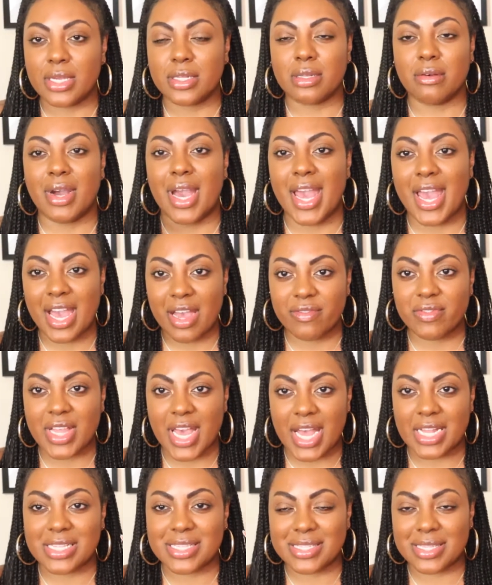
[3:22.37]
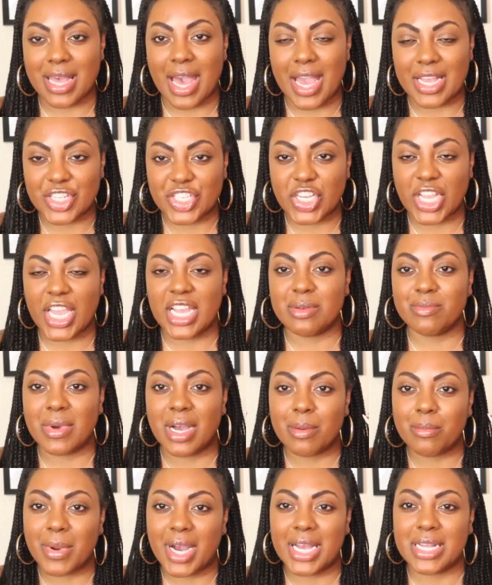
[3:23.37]
So I changed
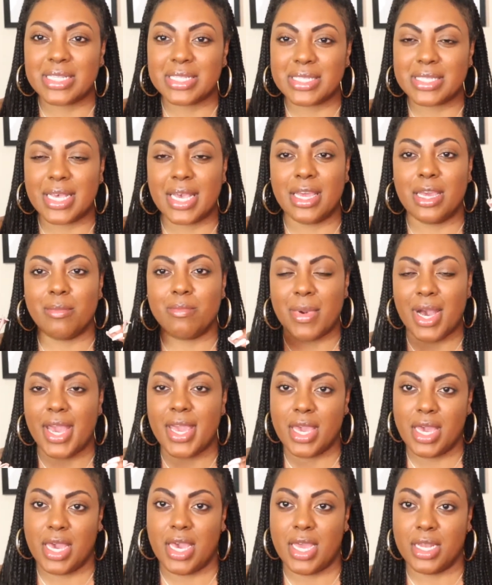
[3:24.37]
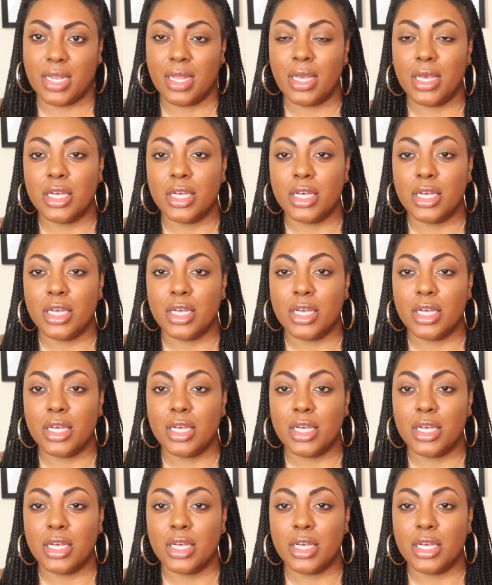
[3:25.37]
my mindset in my head.